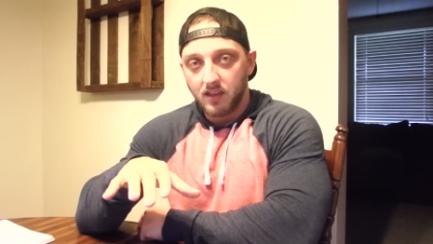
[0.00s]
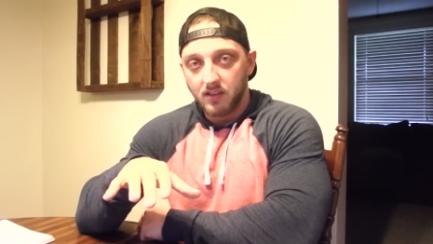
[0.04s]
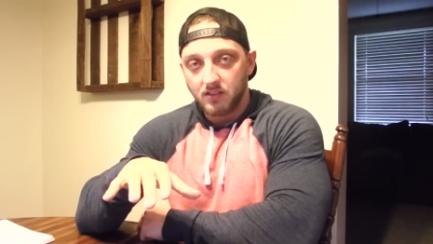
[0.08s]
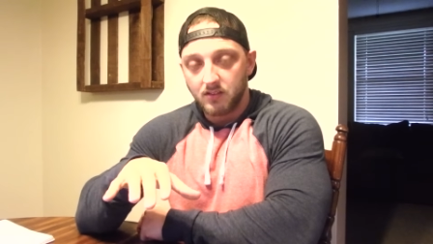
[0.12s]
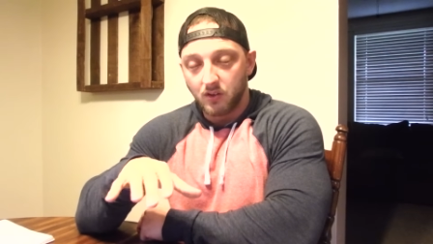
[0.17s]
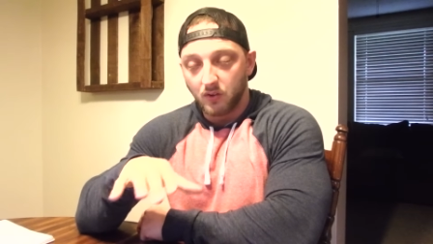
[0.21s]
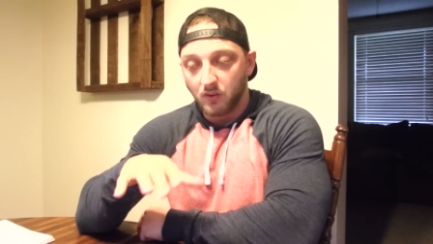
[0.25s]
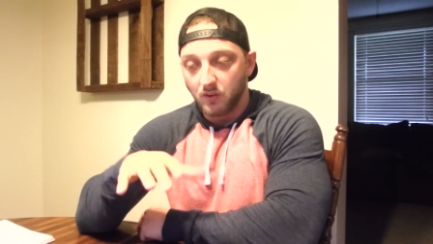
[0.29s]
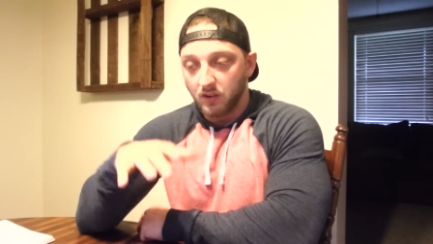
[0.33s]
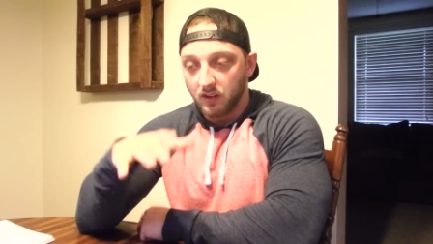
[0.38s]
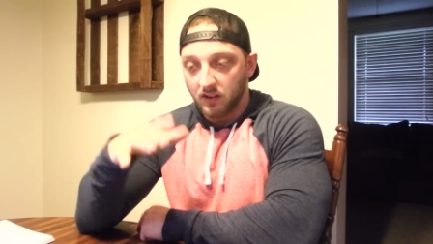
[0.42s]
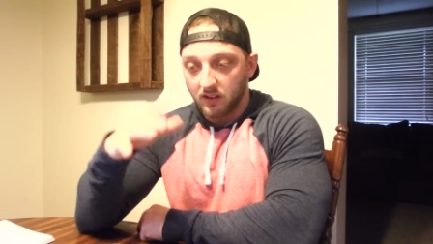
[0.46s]

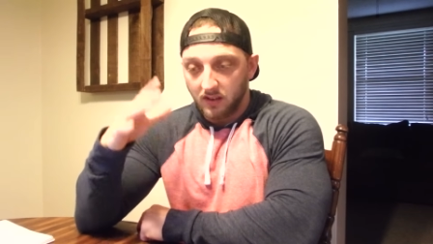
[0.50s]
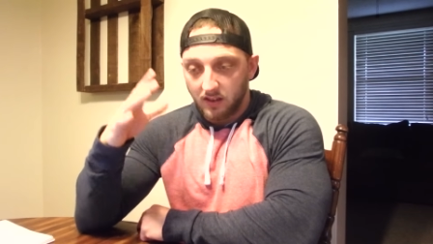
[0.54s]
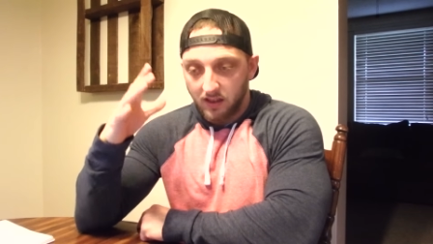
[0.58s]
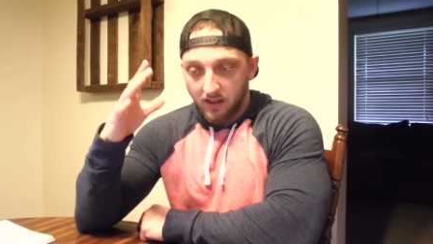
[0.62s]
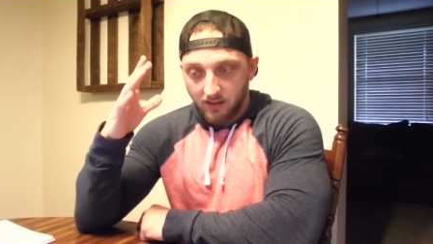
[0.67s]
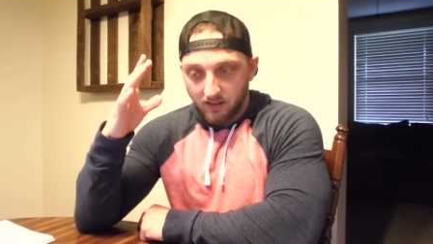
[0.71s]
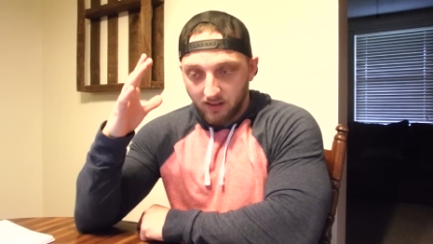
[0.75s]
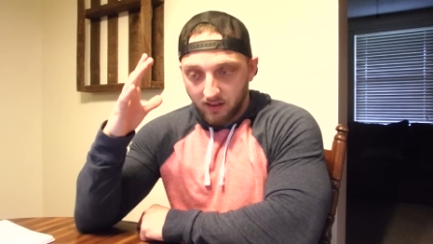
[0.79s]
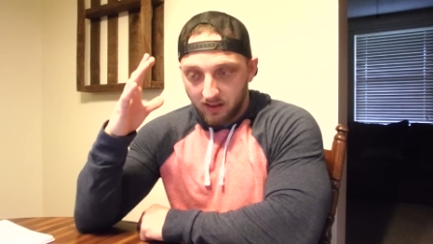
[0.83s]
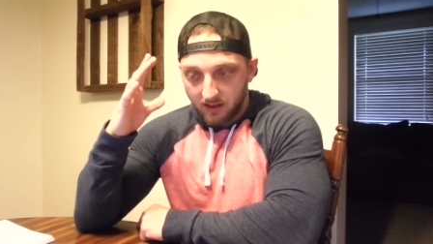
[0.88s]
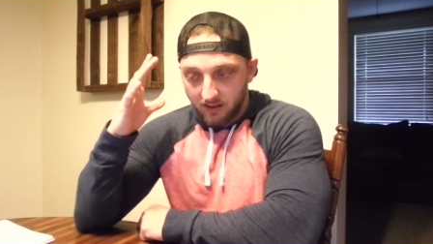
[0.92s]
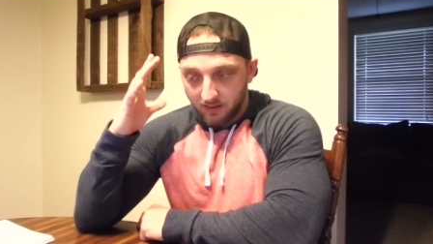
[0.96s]
So
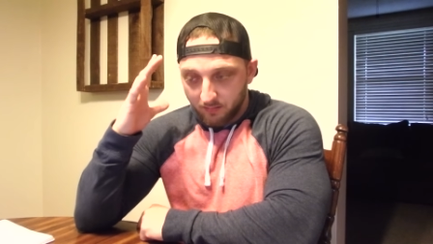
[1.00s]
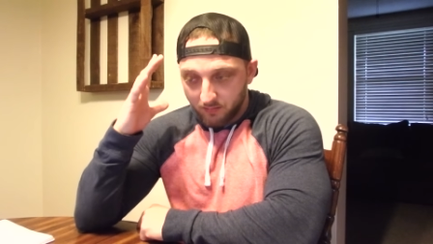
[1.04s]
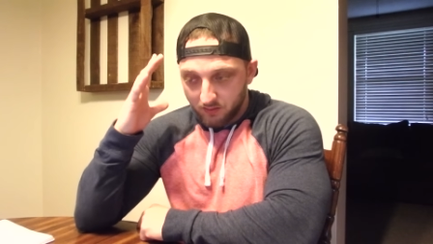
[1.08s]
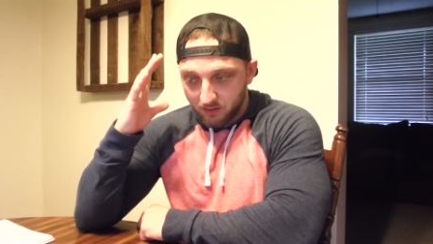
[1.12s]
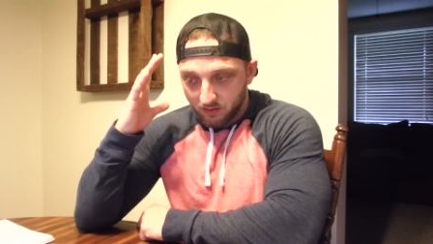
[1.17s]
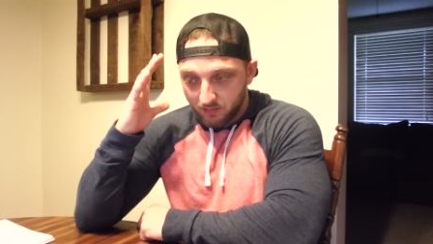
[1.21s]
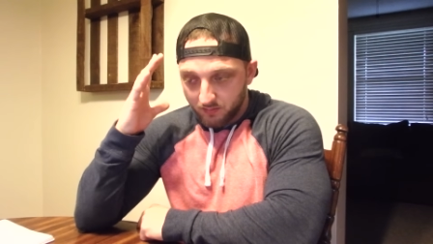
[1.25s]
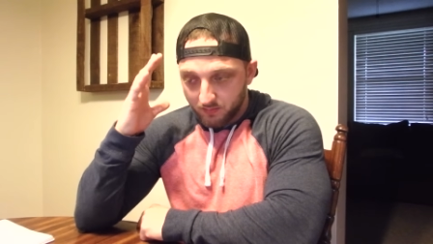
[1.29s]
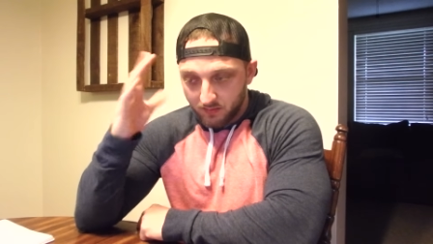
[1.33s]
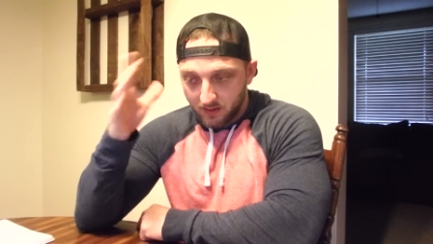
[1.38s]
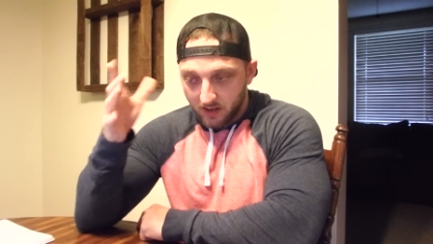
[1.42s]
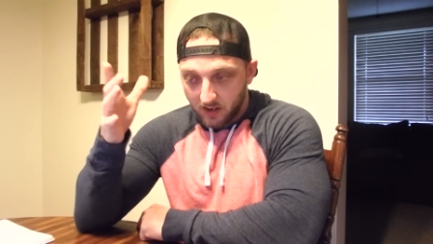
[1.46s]
he
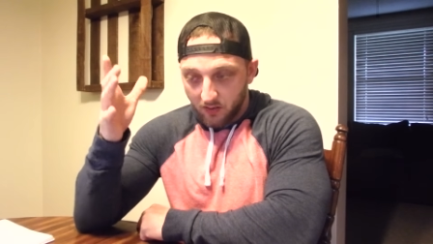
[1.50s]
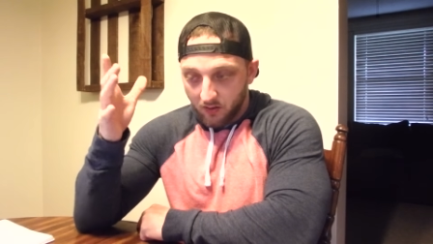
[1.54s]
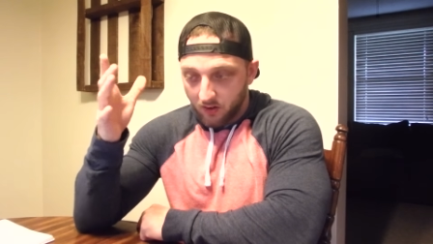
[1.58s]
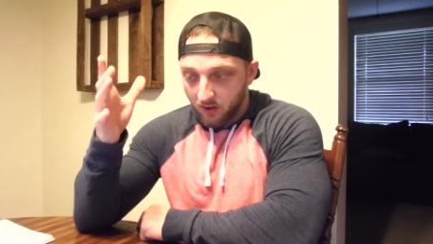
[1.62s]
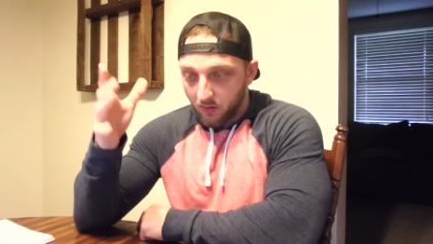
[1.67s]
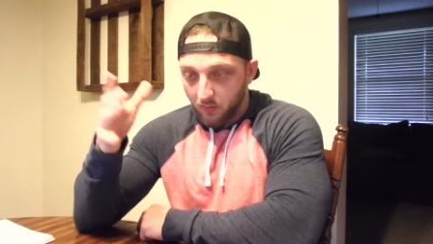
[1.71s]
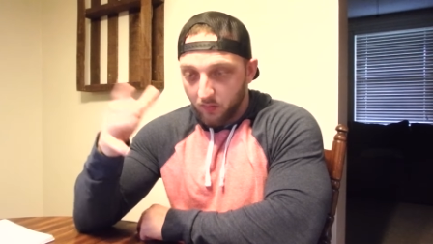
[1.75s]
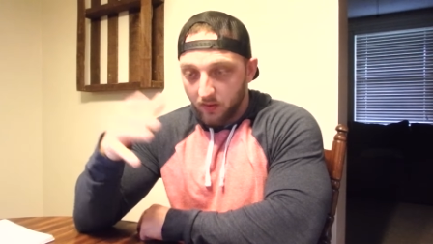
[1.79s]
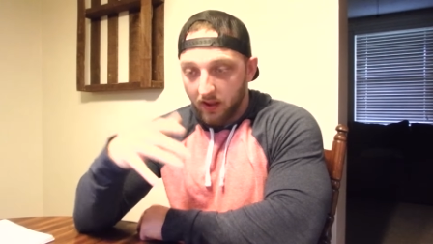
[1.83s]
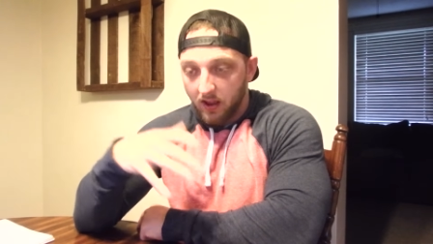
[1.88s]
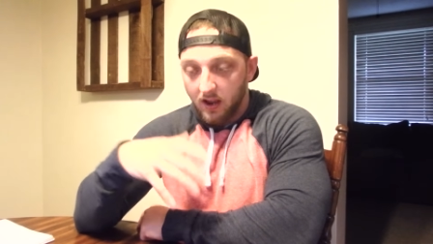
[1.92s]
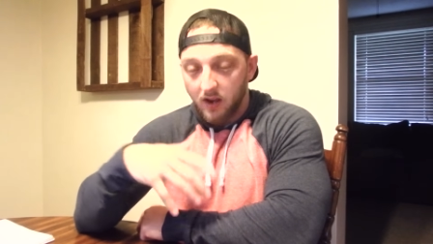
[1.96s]
just, I don't
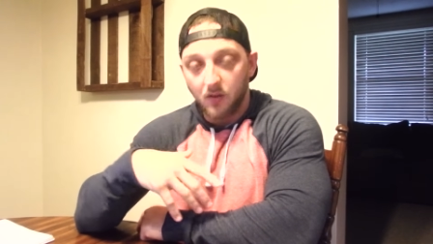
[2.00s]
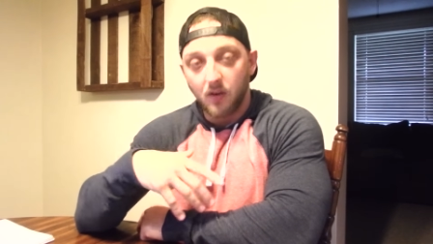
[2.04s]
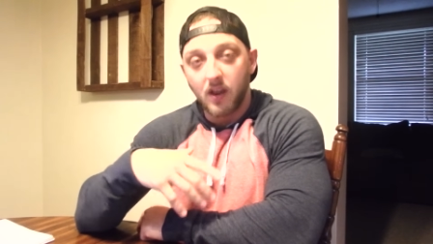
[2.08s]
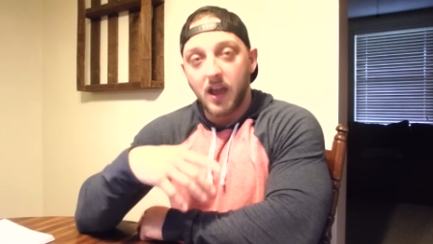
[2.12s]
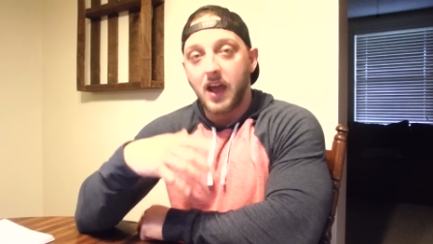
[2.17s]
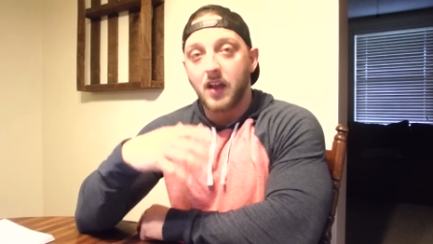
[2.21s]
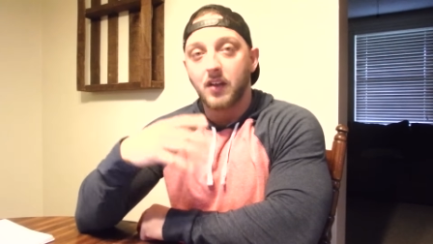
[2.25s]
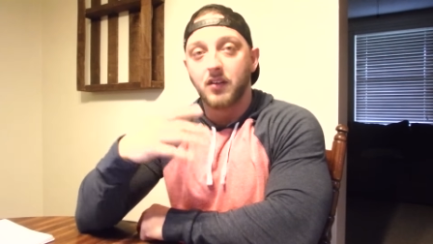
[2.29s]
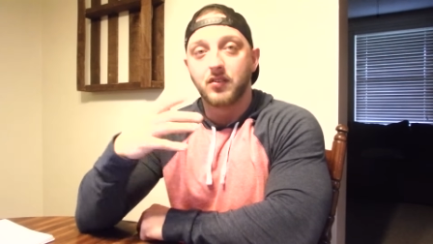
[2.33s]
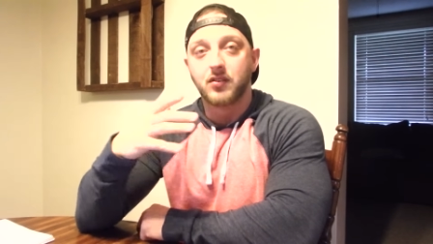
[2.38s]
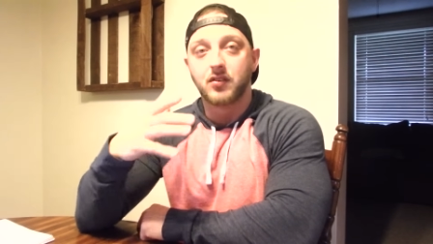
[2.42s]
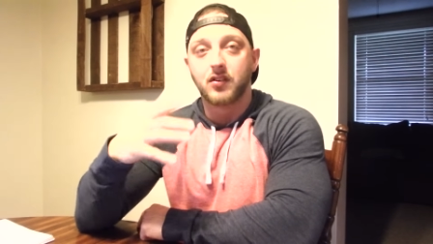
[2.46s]
know
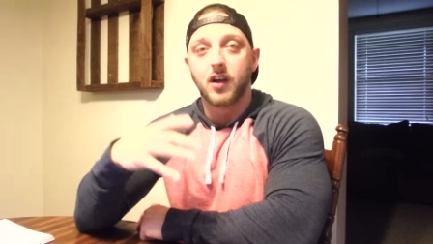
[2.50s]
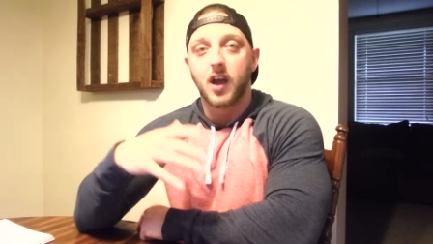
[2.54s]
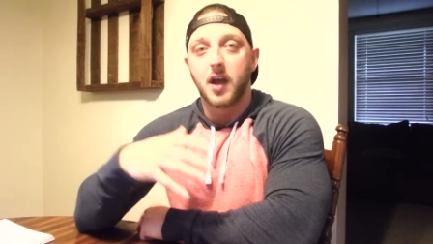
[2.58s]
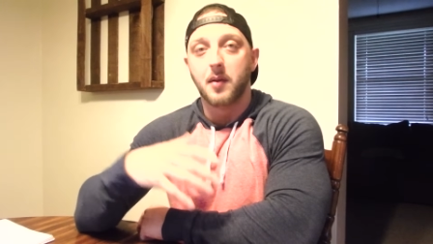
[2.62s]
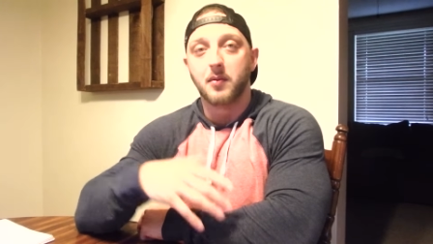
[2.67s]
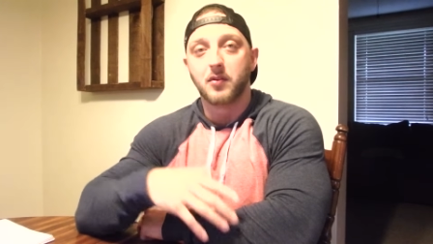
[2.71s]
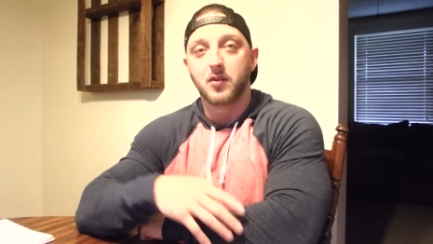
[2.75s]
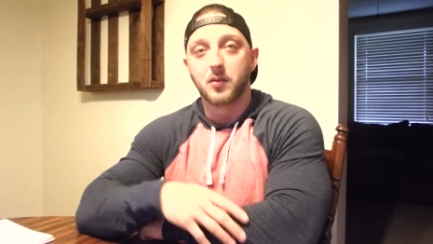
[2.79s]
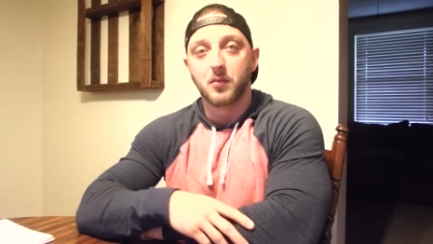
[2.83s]
how to describe it.